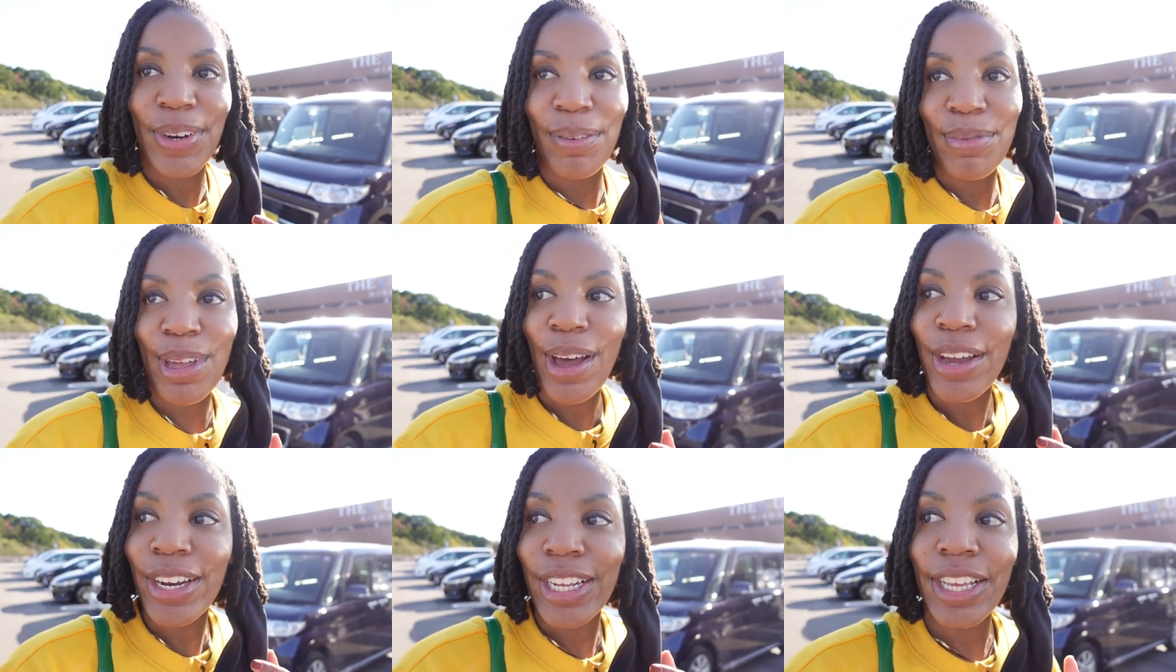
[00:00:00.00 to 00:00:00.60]
when I'm
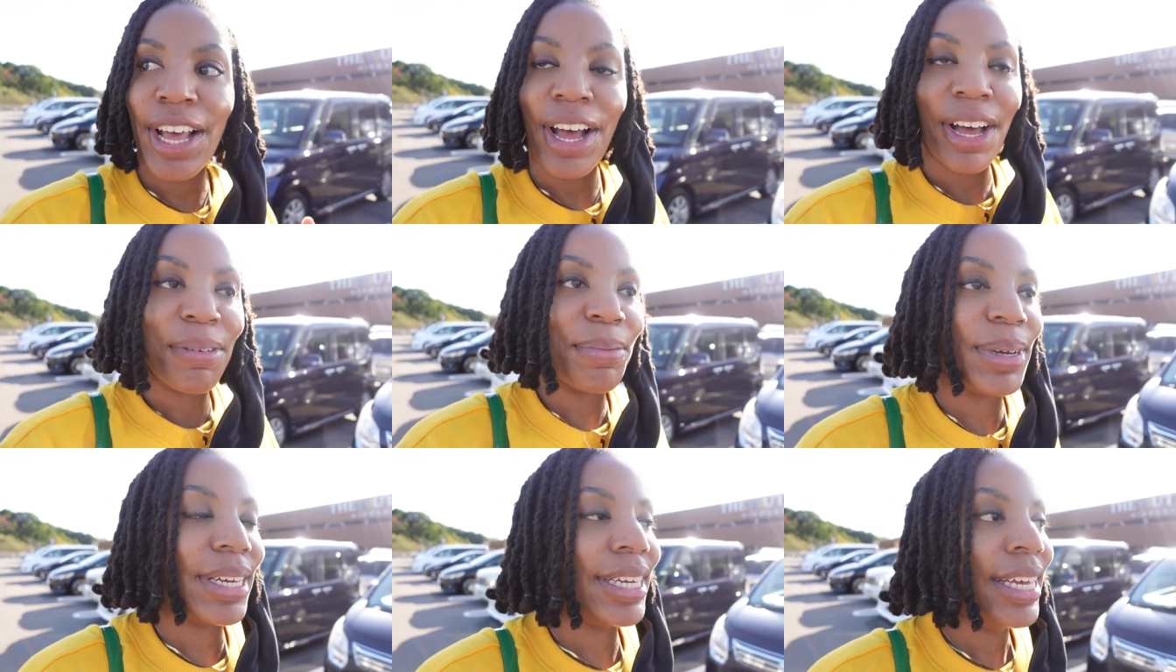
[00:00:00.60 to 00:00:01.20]
talking to y'all,
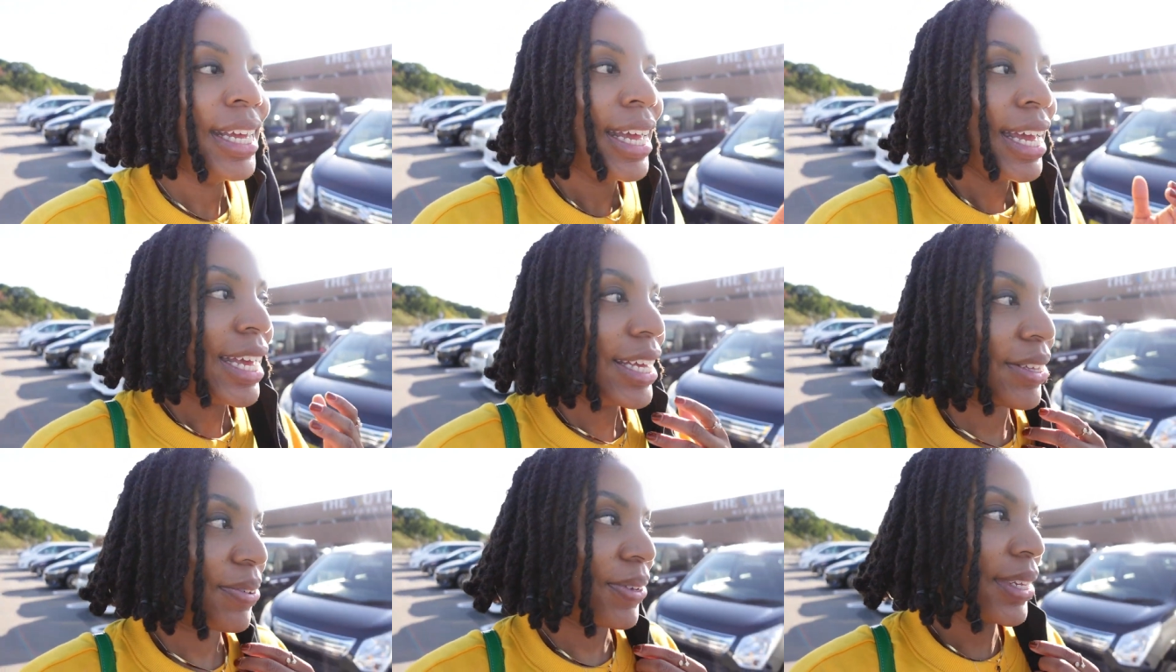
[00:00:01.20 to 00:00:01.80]
but
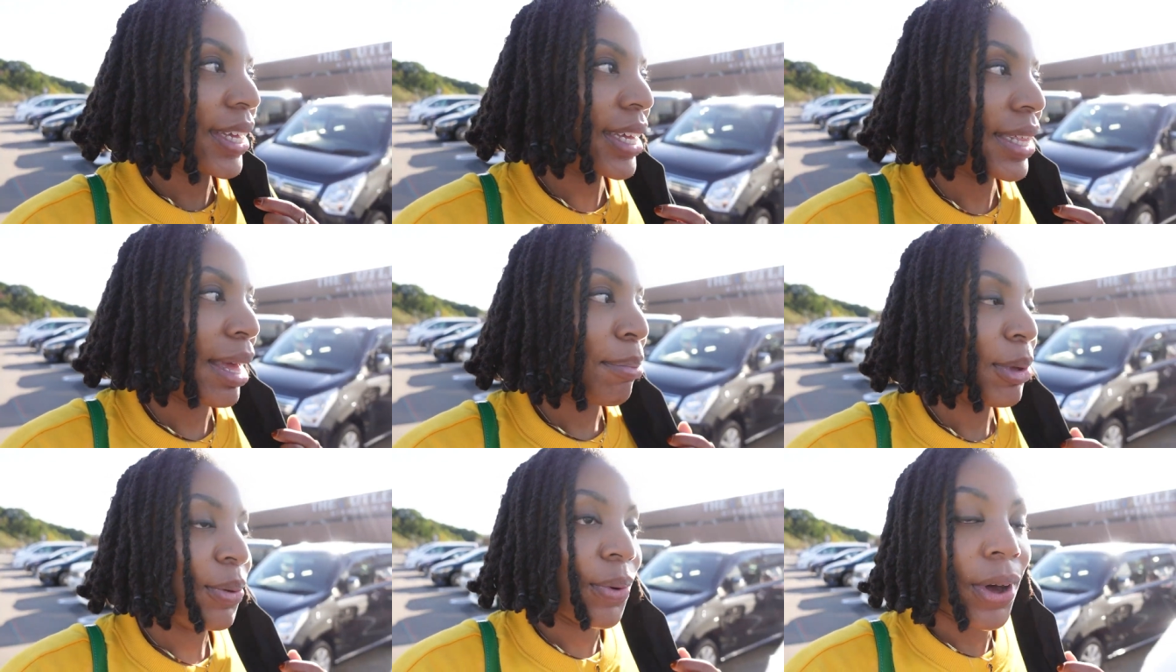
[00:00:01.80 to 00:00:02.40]
it's really because I
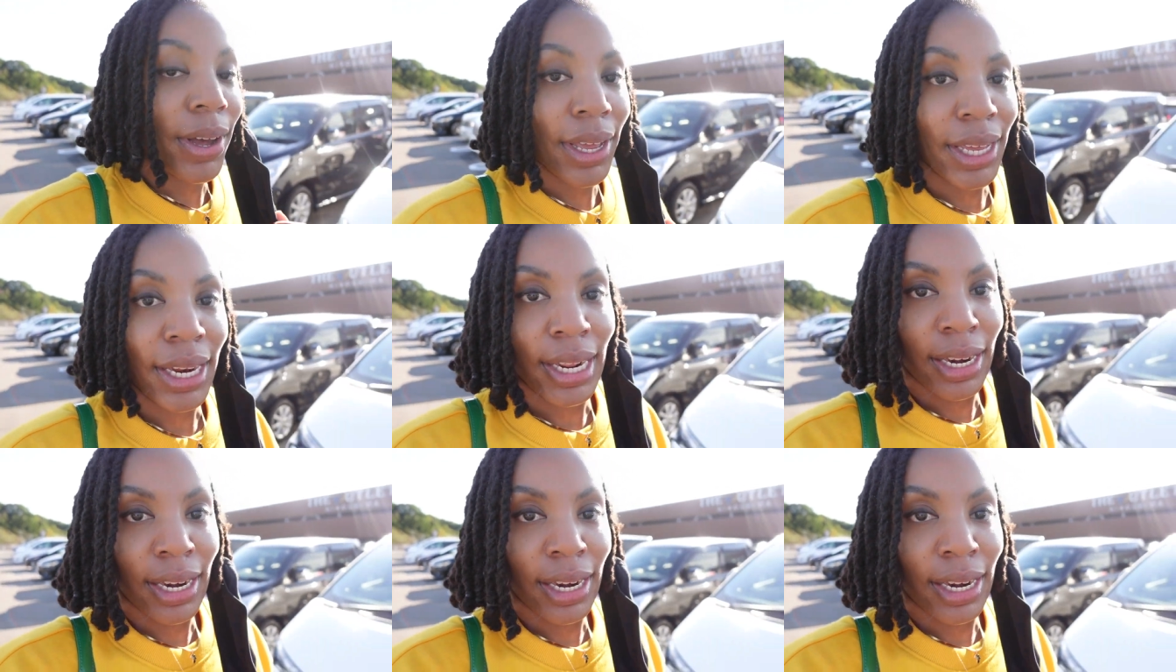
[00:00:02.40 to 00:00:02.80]
be walking,